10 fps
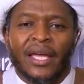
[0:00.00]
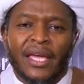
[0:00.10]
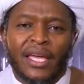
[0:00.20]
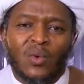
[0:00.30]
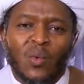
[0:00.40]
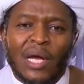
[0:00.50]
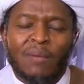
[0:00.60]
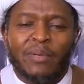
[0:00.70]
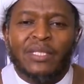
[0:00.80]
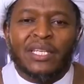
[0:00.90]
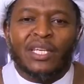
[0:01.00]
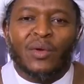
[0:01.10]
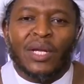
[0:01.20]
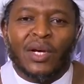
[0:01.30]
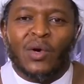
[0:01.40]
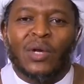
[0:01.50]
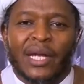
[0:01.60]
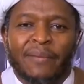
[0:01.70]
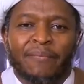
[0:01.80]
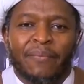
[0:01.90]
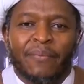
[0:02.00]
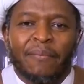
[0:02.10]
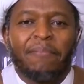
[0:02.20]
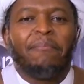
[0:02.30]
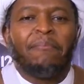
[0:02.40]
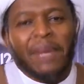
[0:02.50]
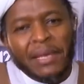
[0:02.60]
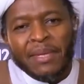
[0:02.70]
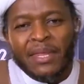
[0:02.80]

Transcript: in one particular corner. Maybe